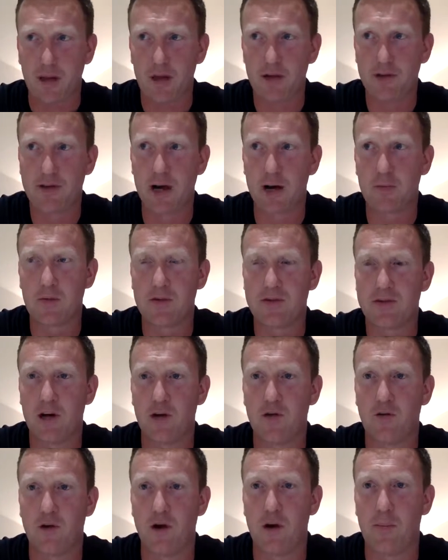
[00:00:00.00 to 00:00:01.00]
dug
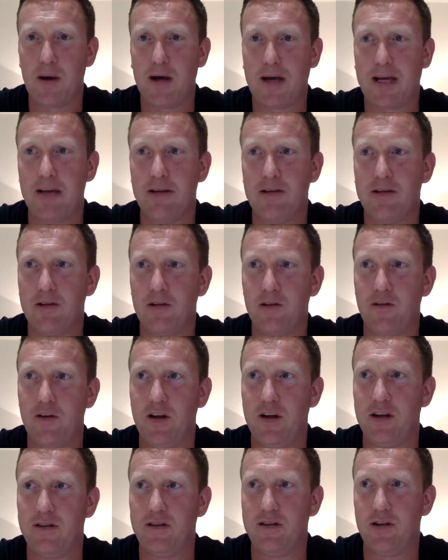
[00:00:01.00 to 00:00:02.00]
myself right back into the
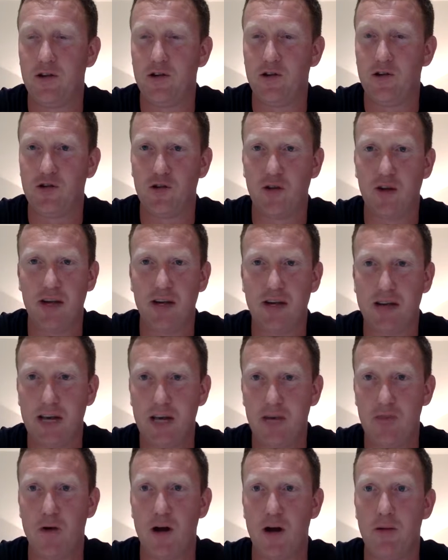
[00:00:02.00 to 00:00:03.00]
fitness industry,
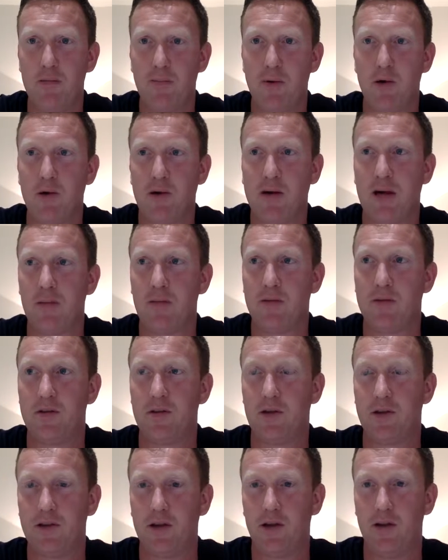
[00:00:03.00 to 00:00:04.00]
keep running boot camps as
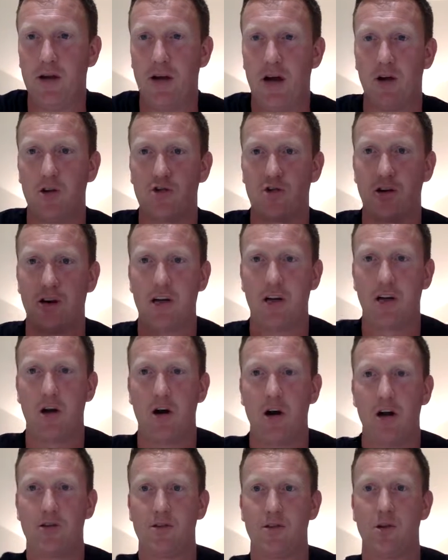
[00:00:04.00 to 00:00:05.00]
I do now, train
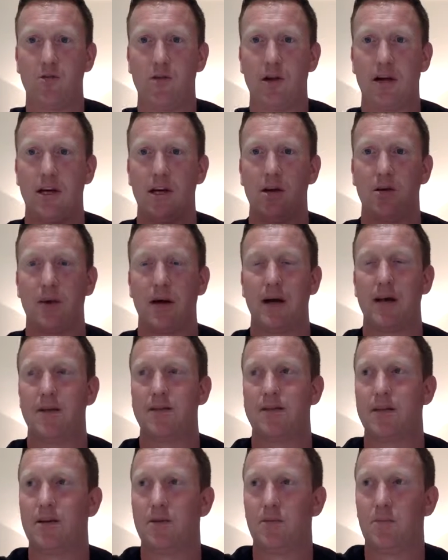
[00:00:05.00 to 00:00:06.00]
clients on a regular
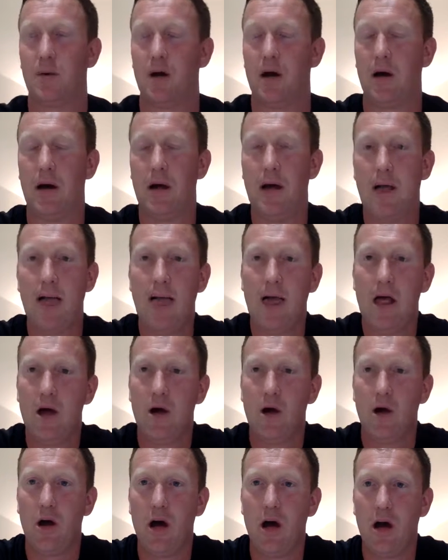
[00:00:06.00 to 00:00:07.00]
basis. But
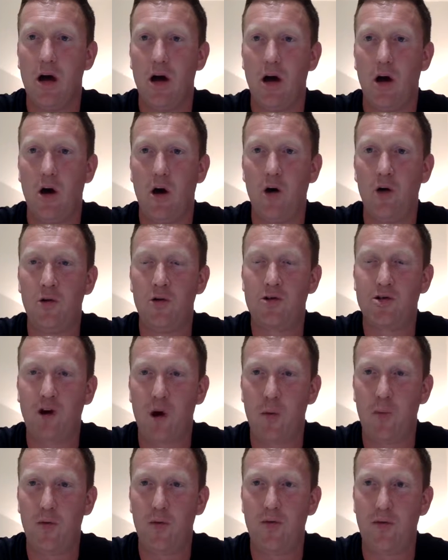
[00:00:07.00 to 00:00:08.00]
on
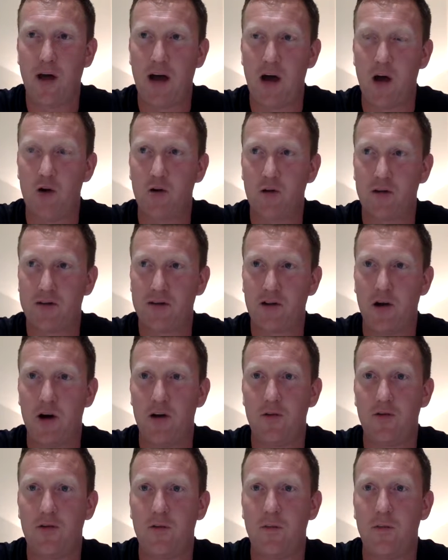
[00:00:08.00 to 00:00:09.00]
top of that, or
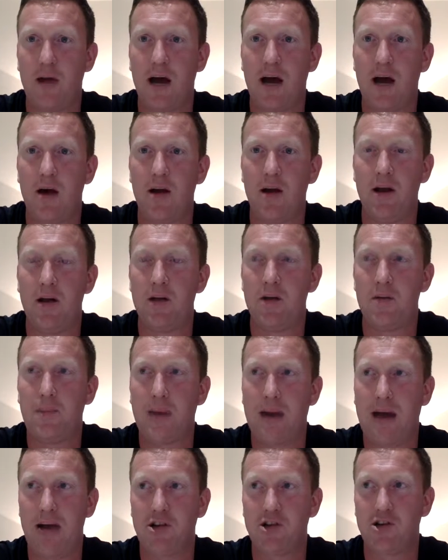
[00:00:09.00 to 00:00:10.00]
aside from that, another
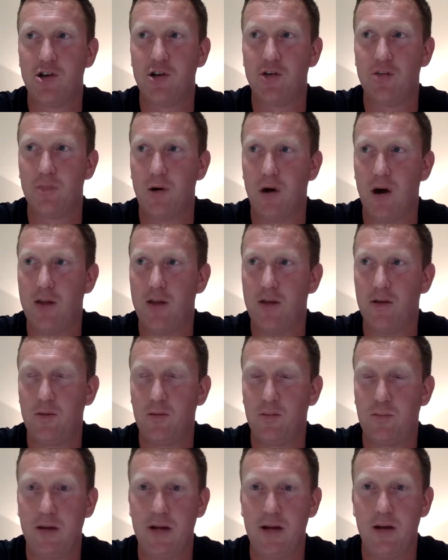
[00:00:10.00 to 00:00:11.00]
passion of mine that's
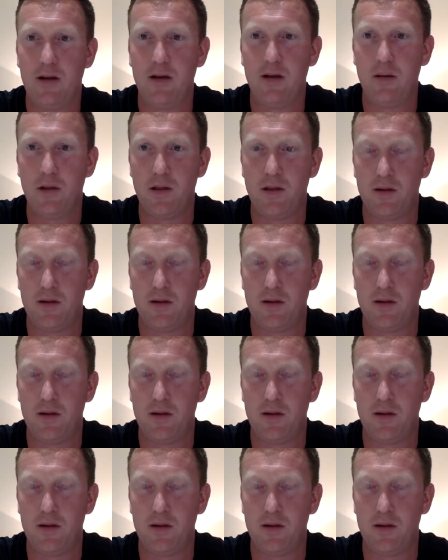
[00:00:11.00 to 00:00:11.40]
been